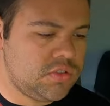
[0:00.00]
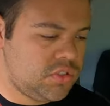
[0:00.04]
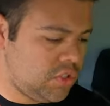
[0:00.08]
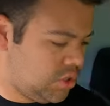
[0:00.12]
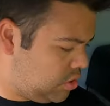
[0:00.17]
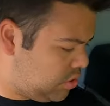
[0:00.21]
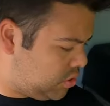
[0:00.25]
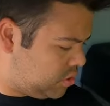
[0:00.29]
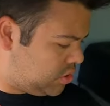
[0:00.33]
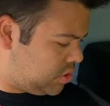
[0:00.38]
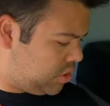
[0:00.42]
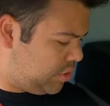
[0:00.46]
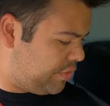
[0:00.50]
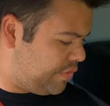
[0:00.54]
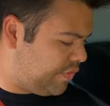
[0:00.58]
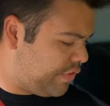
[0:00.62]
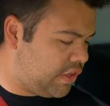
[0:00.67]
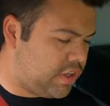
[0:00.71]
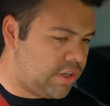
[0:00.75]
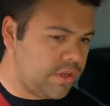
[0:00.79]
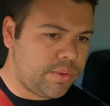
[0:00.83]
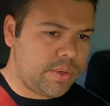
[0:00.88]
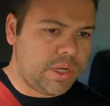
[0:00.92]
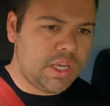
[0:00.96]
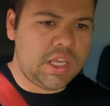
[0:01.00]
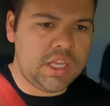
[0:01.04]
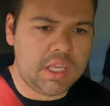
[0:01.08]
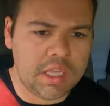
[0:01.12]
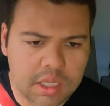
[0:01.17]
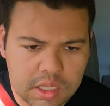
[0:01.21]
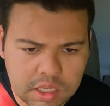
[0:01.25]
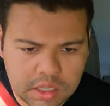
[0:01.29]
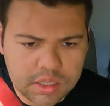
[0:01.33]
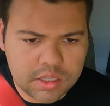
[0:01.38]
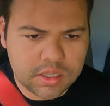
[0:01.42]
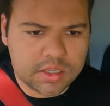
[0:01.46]
So not too far away,
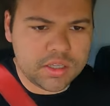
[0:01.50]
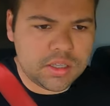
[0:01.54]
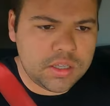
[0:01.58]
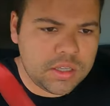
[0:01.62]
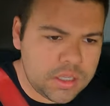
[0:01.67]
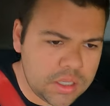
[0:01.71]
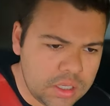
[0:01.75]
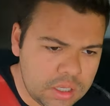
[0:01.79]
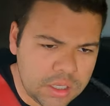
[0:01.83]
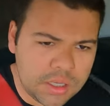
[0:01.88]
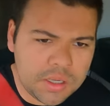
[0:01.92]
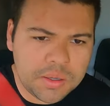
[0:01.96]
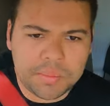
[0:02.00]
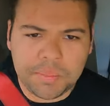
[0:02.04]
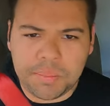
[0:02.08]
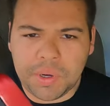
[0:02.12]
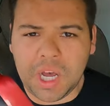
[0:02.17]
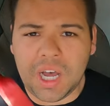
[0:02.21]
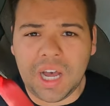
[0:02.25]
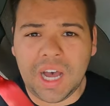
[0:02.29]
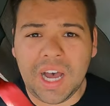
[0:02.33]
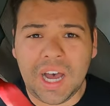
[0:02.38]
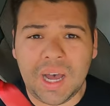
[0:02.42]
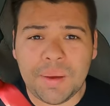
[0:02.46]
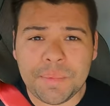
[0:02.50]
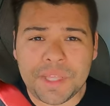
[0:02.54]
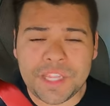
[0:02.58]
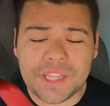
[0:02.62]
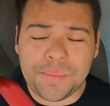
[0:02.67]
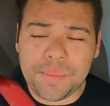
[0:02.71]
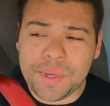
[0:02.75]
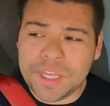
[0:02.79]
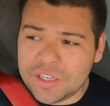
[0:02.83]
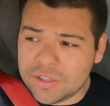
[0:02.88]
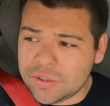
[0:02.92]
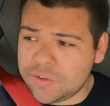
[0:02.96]
but I'm in
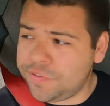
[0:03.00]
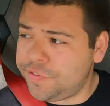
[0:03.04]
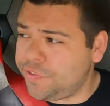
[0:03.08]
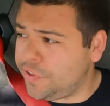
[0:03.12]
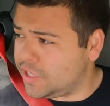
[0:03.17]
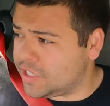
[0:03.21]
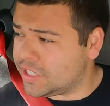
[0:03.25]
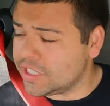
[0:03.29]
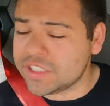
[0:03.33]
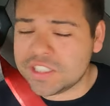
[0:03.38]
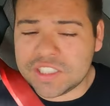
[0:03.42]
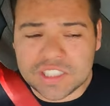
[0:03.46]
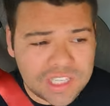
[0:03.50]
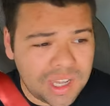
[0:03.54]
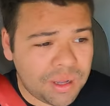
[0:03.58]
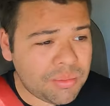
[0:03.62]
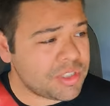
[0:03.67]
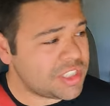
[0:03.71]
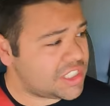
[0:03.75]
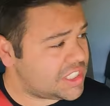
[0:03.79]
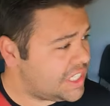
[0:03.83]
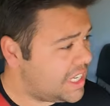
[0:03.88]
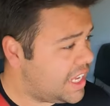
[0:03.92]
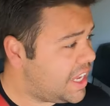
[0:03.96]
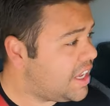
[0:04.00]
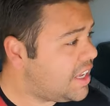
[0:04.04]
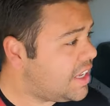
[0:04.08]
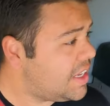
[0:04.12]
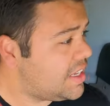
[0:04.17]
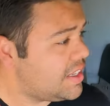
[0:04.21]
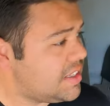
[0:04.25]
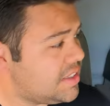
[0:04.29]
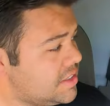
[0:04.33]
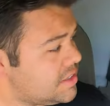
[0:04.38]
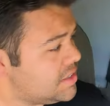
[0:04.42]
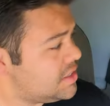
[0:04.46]
the middle of fucking Somerset
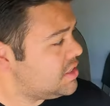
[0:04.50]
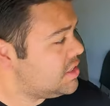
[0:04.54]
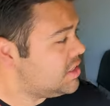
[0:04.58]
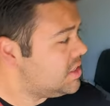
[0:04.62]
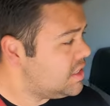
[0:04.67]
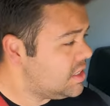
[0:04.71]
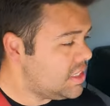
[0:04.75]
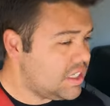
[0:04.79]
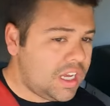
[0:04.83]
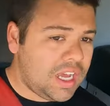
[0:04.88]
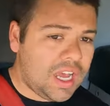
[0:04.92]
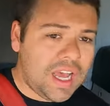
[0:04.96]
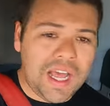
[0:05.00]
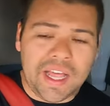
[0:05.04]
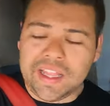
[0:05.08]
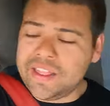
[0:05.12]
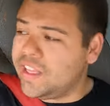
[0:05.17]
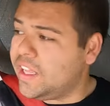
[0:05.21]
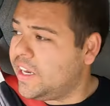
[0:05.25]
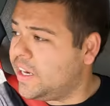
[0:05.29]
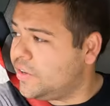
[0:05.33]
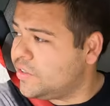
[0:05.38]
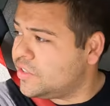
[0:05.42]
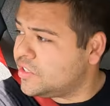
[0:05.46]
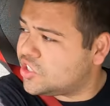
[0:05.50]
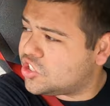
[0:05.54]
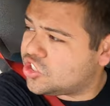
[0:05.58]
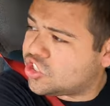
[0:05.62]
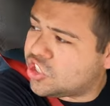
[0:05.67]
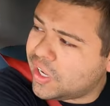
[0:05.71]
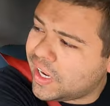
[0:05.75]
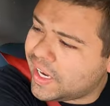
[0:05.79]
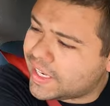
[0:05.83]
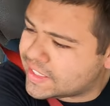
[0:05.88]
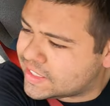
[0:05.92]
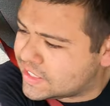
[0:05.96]
and there is
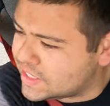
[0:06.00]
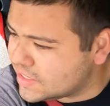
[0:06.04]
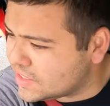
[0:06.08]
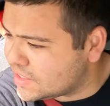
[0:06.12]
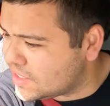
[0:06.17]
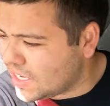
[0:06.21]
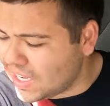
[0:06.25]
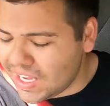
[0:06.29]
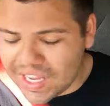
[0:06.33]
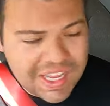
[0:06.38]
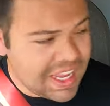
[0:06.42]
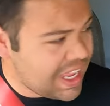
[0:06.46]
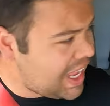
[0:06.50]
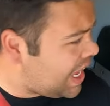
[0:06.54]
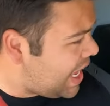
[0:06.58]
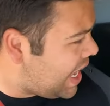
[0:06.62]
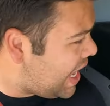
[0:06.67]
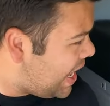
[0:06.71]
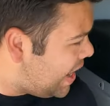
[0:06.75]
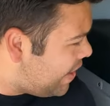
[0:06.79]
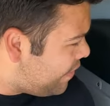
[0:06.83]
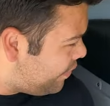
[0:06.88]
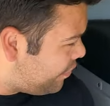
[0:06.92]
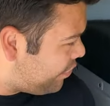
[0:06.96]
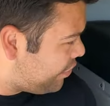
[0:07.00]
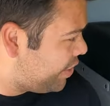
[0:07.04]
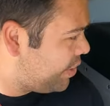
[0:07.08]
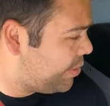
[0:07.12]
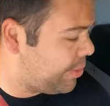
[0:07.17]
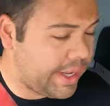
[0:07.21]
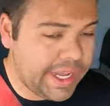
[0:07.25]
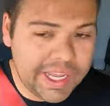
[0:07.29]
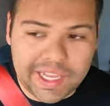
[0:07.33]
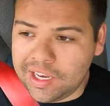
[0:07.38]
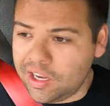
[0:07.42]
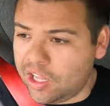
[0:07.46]
tractors
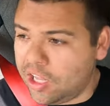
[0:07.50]
everywhere.